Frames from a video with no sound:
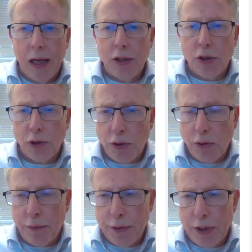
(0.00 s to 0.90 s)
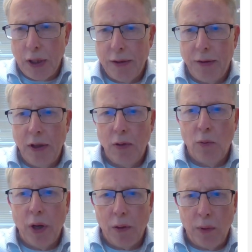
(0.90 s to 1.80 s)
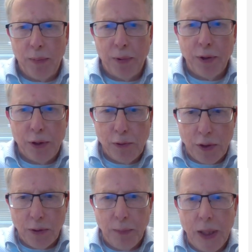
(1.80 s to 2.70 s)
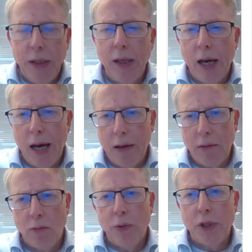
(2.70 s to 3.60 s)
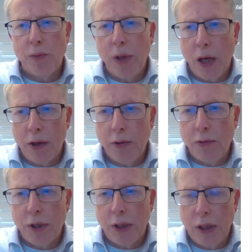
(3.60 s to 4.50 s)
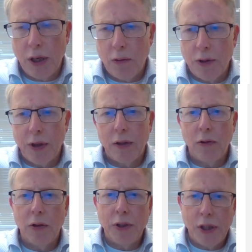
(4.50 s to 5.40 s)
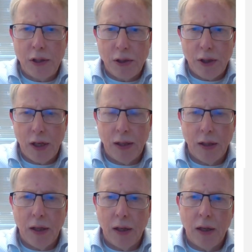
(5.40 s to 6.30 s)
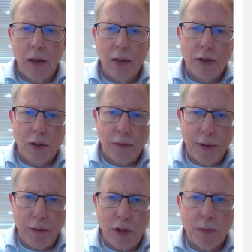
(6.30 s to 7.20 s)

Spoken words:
It's also the facility where we produce the media which we are using in our technologies, and it's a very